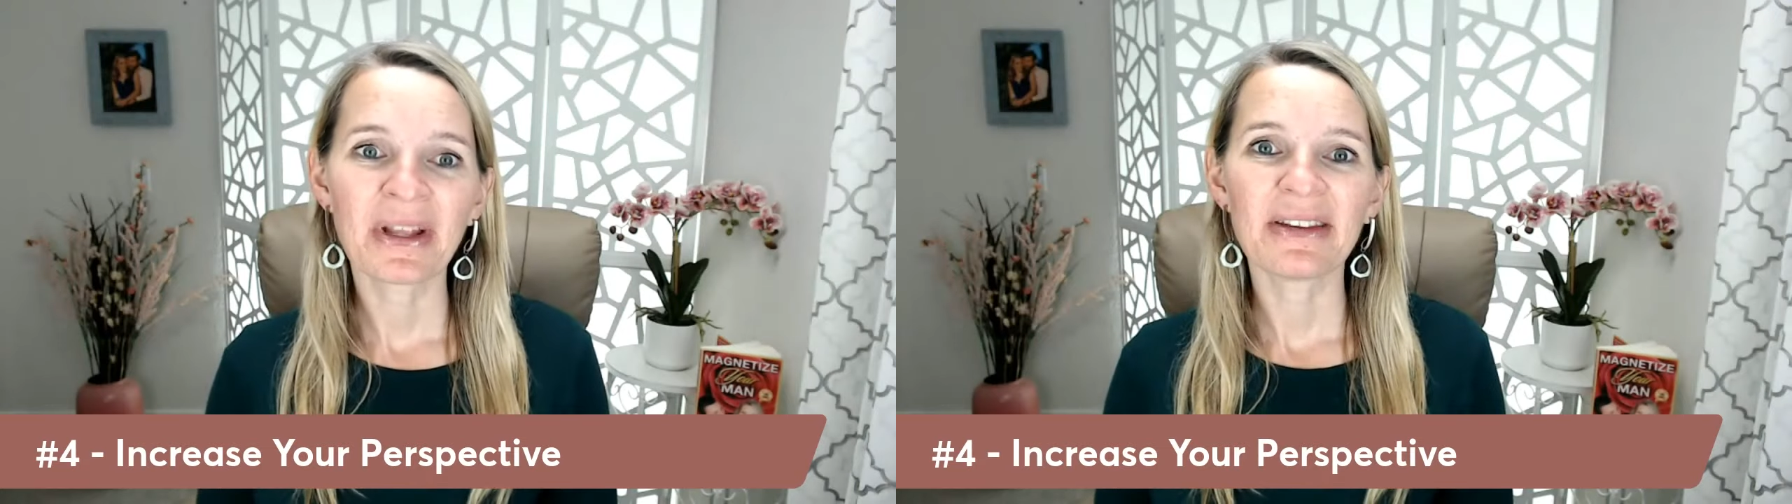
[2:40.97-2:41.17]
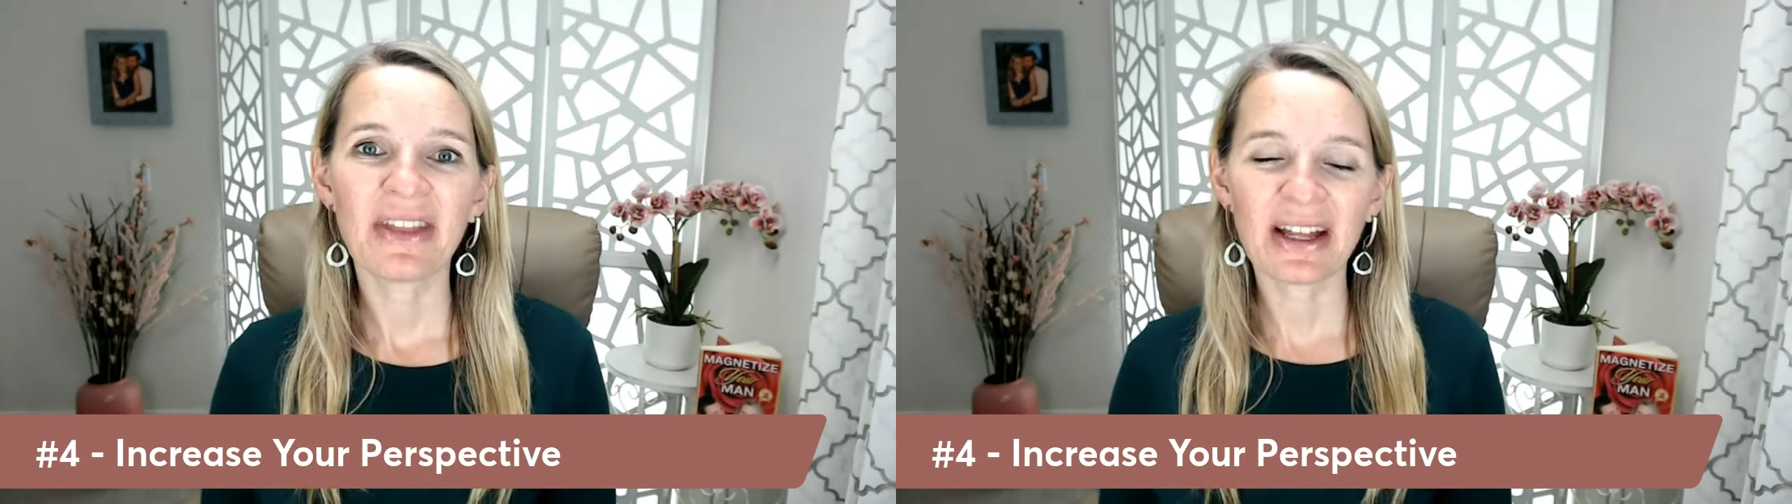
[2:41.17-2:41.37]

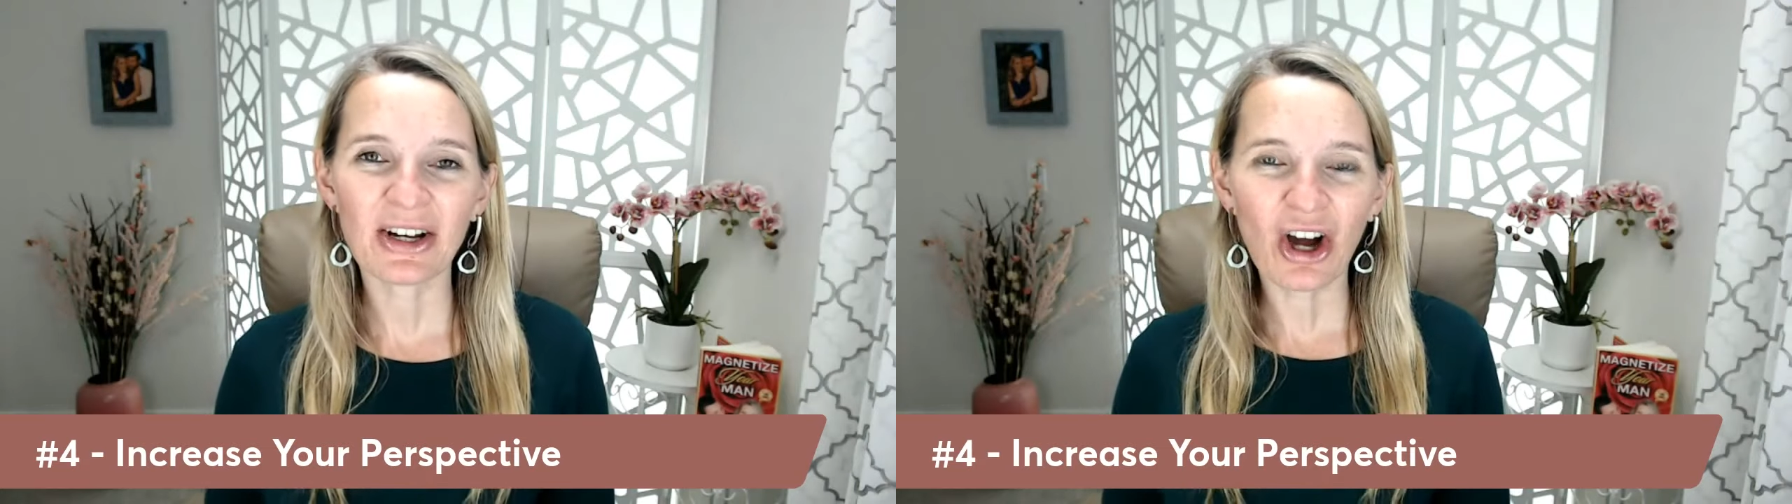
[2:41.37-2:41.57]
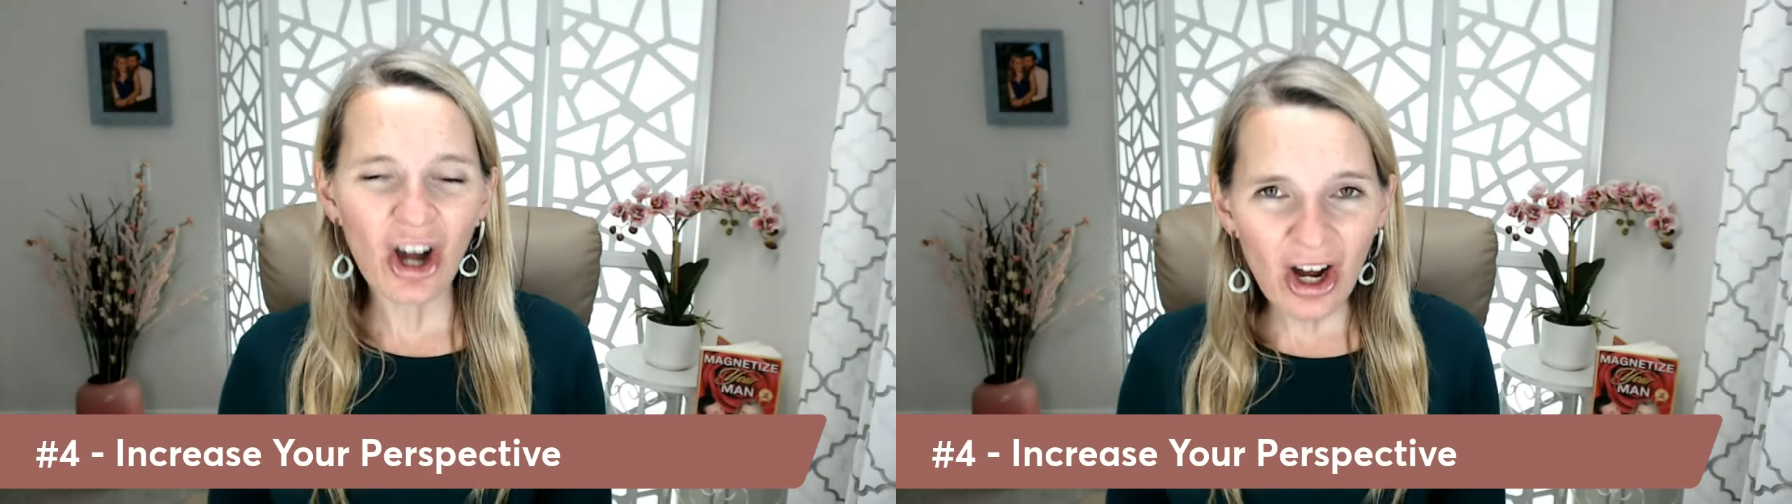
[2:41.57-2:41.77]
that
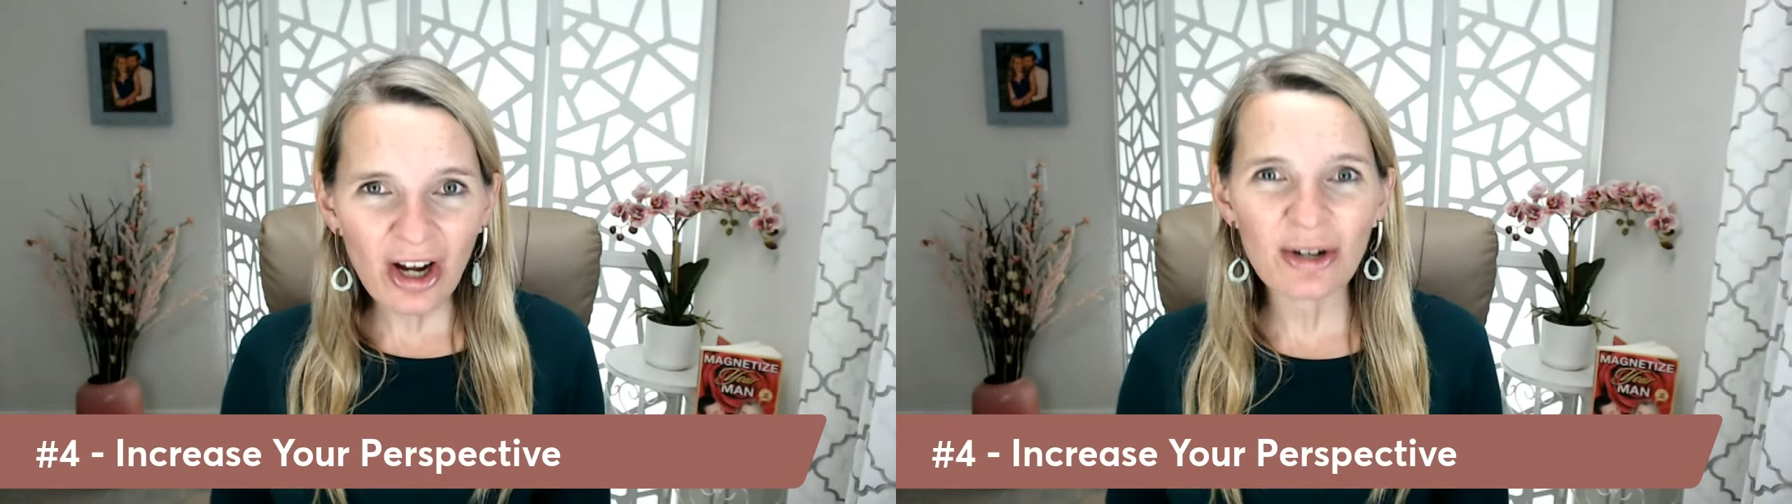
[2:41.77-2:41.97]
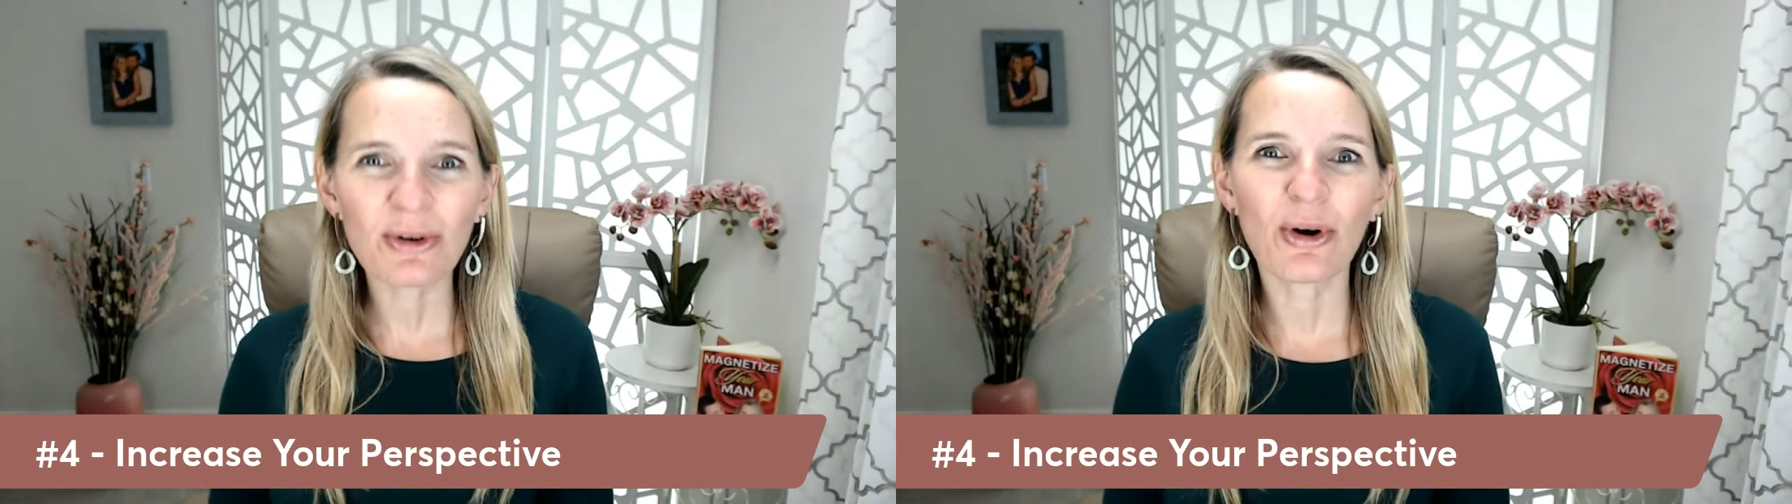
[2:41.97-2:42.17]
are